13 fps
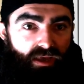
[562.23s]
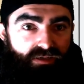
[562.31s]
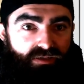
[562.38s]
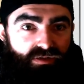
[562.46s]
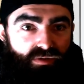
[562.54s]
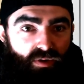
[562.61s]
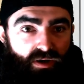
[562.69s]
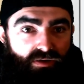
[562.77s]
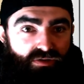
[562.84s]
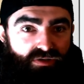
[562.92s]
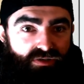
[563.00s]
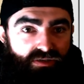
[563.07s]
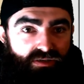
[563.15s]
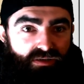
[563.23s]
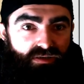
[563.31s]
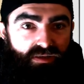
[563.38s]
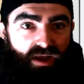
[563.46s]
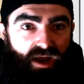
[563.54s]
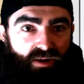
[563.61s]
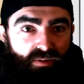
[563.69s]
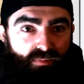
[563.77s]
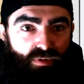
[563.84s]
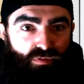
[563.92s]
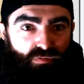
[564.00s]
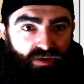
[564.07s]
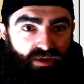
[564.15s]
As to where just not
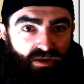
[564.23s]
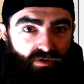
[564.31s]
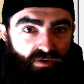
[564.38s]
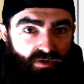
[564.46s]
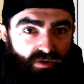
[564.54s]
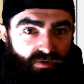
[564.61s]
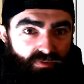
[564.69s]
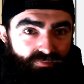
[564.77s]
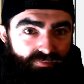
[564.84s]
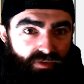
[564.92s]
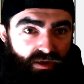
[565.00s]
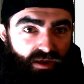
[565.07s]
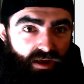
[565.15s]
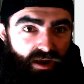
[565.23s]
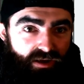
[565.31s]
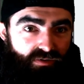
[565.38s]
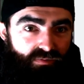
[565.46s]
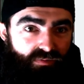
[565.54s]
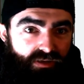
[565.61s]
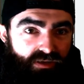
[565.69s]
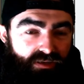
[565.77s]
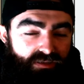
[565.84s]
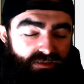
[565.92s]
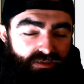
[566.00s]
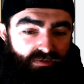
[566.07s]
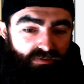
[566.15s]
moving at all, I don't really
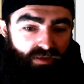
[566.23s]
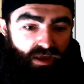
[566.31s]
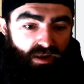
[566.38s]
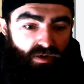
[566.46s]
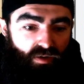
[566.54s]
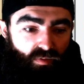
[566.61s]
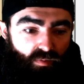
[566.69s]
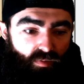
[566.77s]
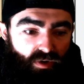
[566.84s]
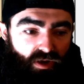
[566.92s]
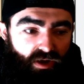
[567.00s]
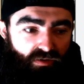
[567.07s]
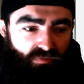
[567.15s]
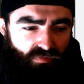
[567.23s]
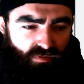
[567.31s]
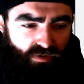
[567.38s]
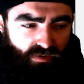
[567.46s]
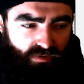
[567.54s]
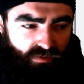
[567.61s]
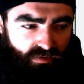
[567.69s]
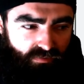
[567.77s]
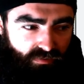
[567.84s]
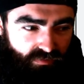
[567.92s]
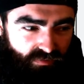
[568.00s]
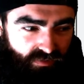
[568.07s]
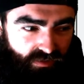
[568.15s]
consider that recovery. I
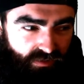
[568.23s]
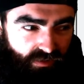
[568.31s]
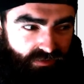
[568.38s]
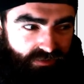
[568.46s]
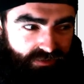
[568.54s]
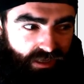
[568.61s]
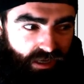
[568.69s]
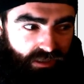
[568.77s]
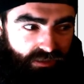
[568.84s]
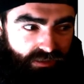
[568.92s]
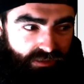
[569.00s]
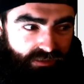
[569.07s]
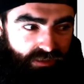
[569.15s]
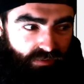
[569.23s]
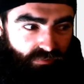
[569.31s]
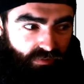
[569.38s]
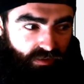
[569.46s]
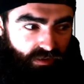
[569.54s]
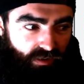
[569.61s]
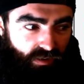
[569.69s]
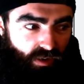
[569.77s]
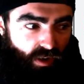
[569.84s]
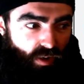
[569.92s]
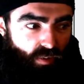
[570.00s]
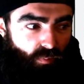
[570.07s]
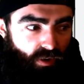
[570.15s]
don't think that's exactly the same thing,
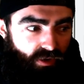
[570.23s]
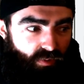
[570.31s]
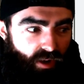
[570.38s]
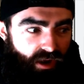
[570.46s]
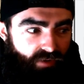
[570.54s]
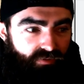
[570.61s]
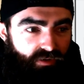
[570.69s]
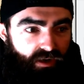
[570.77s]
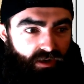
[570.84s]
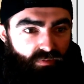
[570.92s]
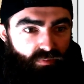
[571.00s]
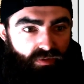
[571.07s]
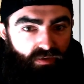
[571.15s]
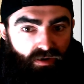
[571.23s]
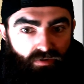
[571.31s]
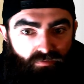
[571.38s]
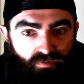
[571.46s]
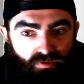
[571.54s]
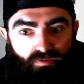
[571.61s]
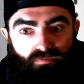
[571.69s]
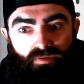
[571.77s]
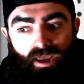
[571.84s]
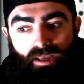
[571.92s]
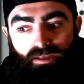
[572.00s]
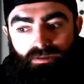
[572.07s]
but you have to kind of be the governor of that.